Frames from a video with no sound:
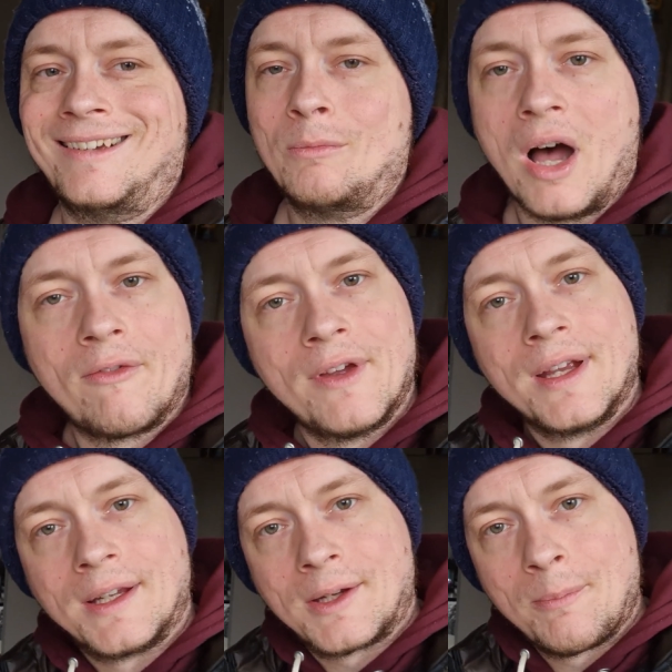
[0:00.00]
But I
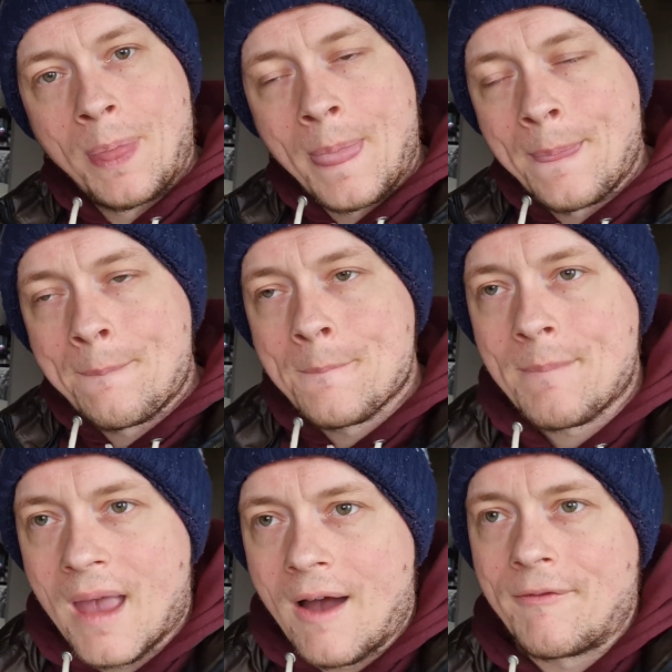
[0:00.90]

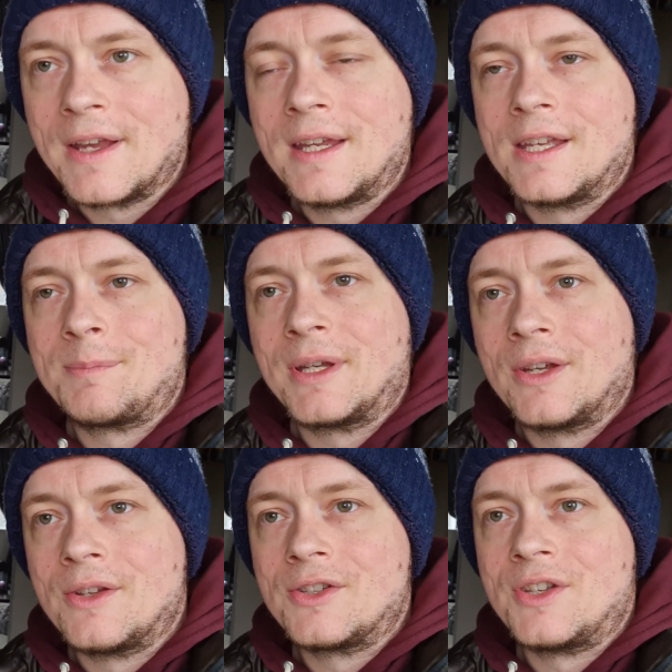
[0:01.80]
think it's
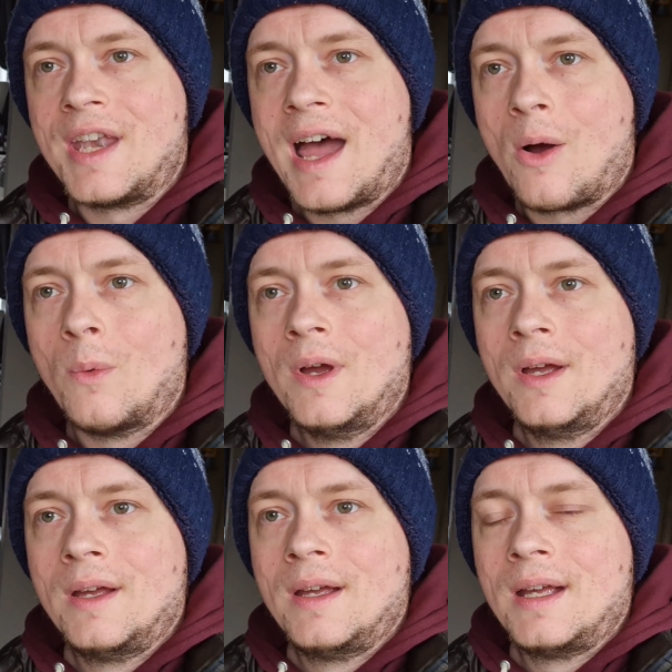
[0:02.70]
because now
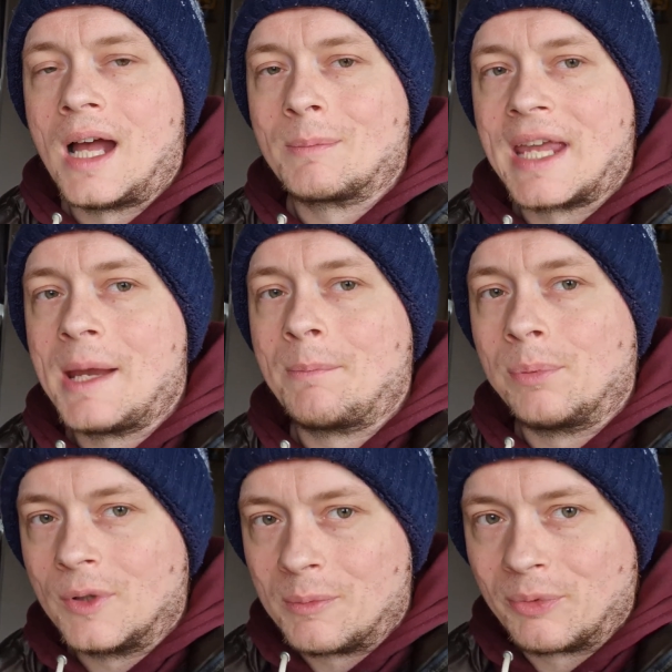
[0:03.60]
I'm
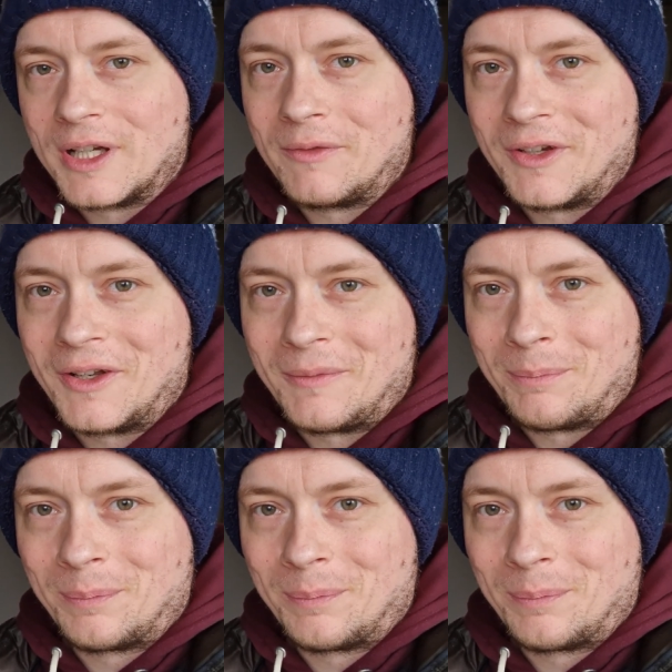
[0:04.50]
capable of breathing.